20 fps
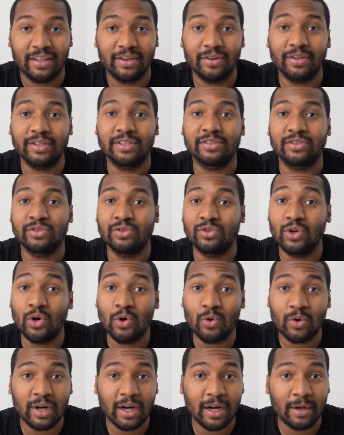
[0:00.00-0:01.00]
there is
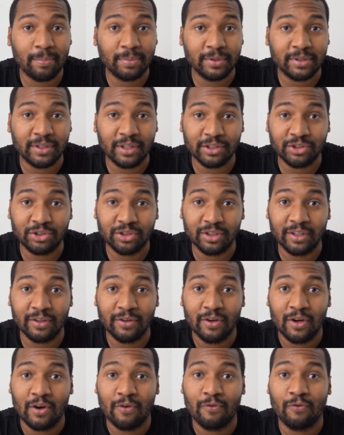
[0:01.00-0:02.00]
no
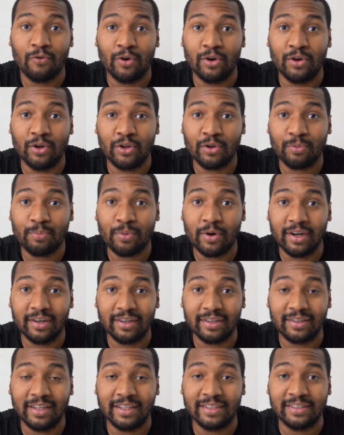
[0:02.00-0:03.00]
competition for another
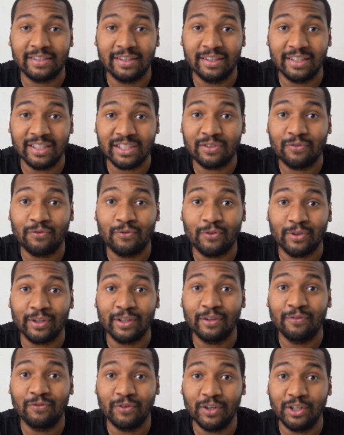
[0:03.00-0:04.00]
product that's this
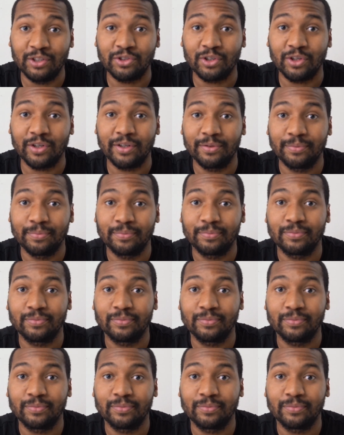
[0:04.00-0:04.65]
fully featured.